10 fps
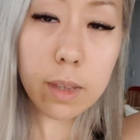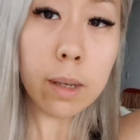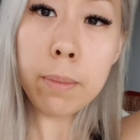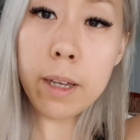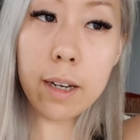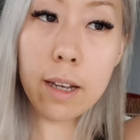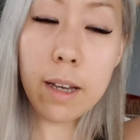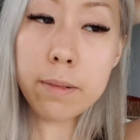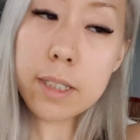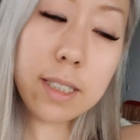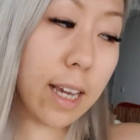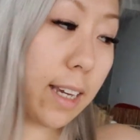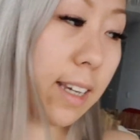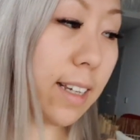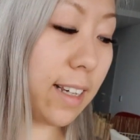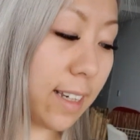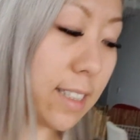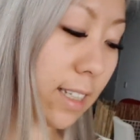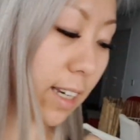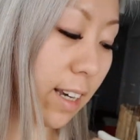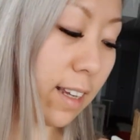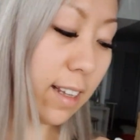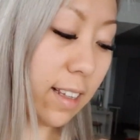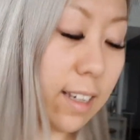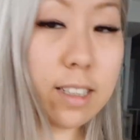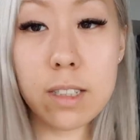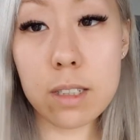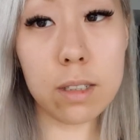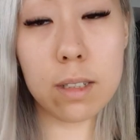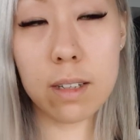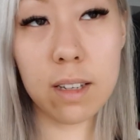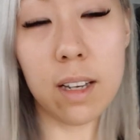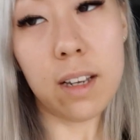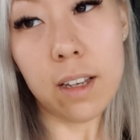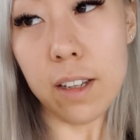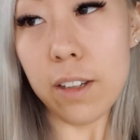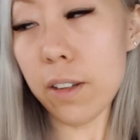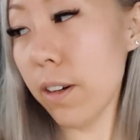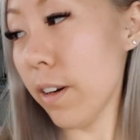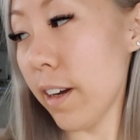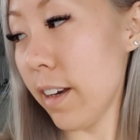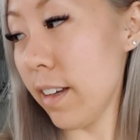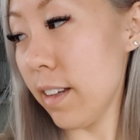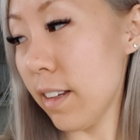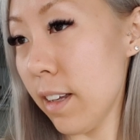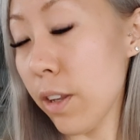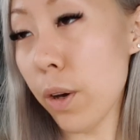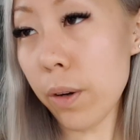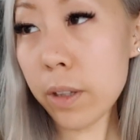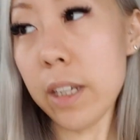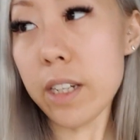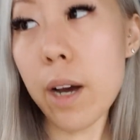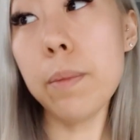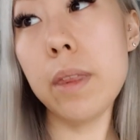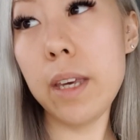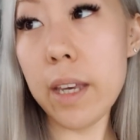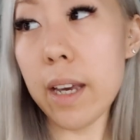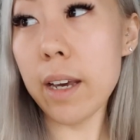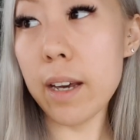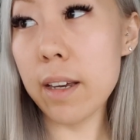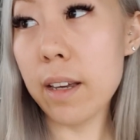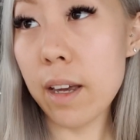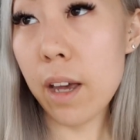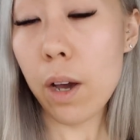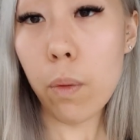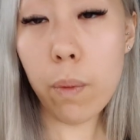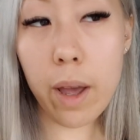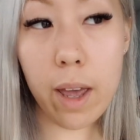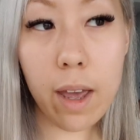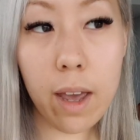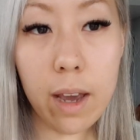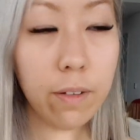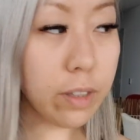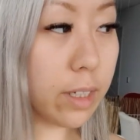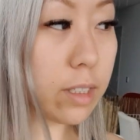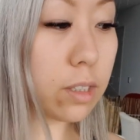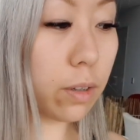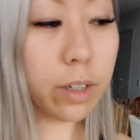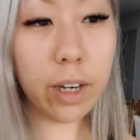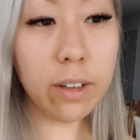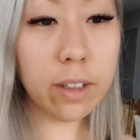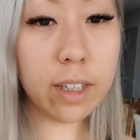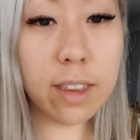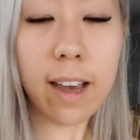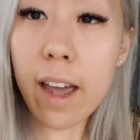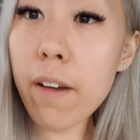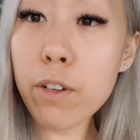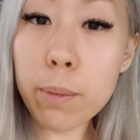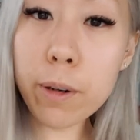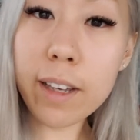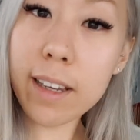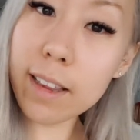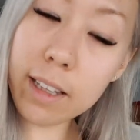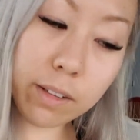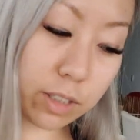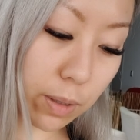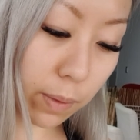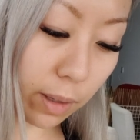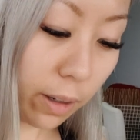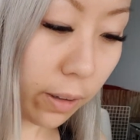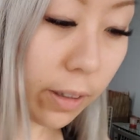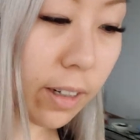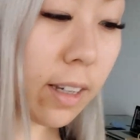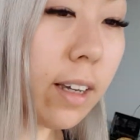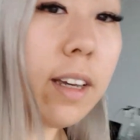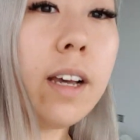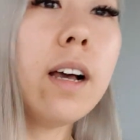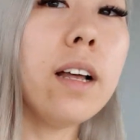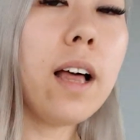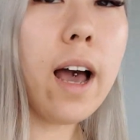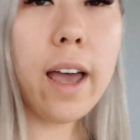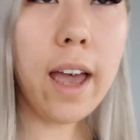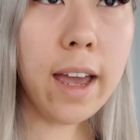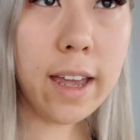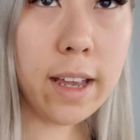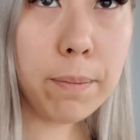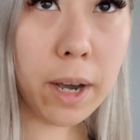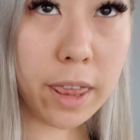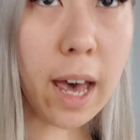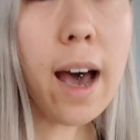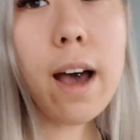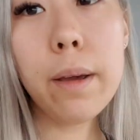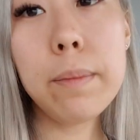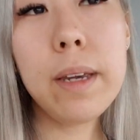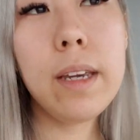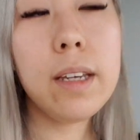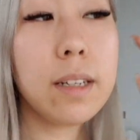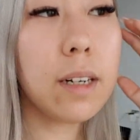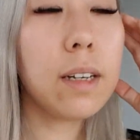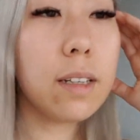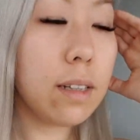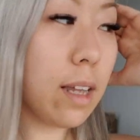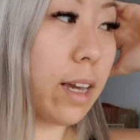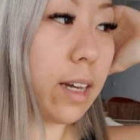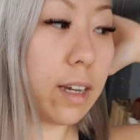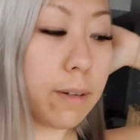But I'm just taking it easy. It's, you know, the only time of the year where everything's so chaotic that everybody leaves you alone. And by that I mean, like,